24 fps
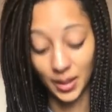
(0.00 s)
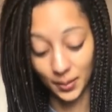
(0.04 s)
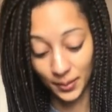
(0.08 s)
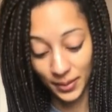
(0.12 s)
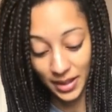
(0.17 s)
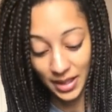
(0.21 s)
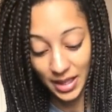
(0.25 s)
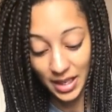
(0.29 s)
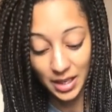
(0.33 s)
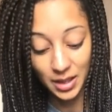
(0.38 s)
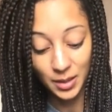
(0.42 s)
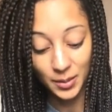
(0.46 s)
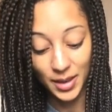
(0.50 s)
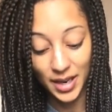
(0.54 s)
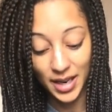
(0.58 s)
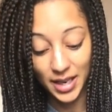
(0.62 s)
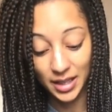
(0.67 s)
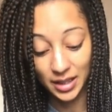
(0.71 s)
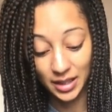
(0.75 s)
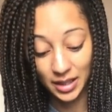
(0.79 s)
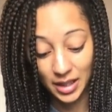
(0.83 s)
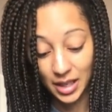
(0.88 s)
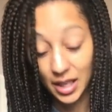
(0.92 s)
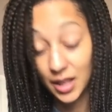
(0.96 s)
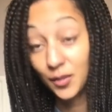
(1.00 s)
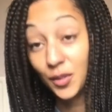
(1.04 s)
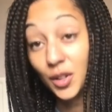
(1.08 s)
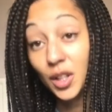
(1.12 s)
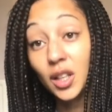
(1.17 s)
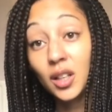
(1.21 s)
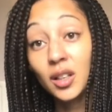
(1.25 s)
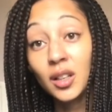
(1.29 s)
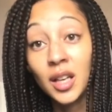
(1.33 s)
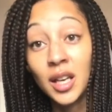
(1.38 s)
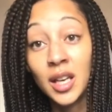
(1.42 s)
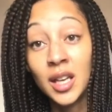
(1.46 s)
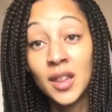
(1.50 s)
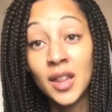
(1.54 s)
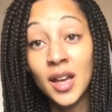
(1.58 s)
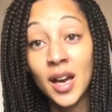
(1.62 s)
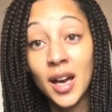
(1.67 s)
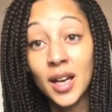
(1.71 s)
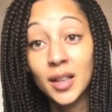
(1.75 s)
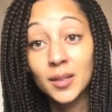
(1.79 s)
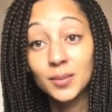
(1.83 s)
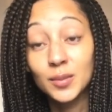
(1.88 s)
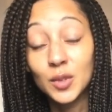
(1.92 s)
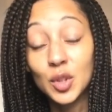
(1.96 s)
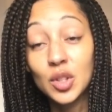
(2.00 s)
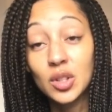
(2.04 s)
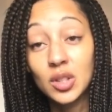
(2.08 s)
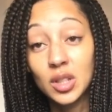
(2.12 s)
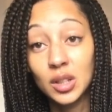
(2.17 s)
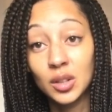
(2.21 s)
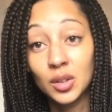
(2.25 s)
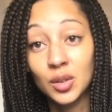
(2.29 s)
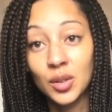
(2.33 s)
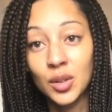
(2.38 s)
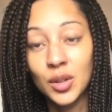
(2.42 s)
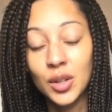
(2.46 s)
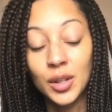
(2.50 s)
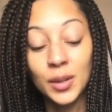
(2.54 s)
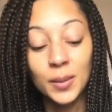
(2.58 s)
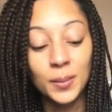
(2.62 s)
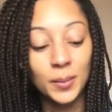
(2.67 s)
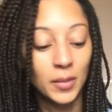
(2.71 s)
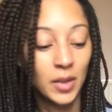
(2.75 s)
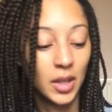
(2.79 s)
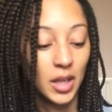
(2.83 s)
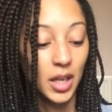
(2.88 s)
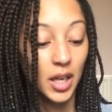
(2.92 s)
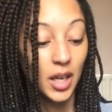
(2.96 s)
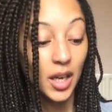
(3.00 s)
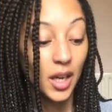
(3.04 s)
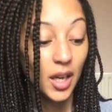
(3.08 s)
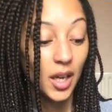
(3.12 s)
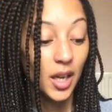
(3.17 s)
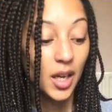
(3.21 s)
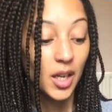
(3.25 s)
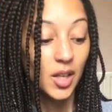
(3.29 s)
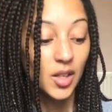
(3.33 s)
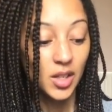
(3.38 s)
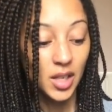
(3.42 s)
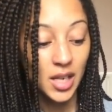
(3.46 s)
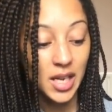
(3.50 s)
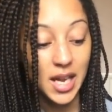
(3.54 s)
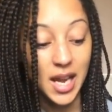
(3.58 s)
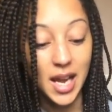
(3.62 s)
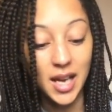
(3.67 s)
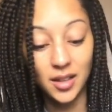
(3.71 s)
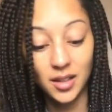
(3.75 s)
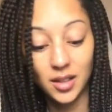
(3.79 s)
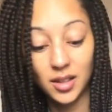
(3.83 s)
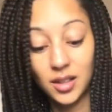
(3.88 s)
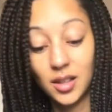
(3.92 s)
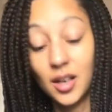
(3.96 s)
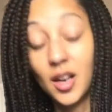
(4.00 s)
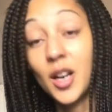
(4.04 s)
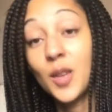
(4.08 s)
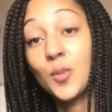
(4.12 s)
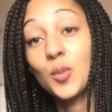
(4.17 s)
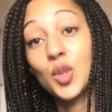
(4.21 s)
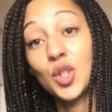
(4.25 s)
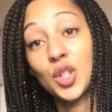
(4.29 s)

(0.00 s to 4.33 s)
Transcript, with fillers: But anyway, if you can hear that, just ignore them. So yes, I'm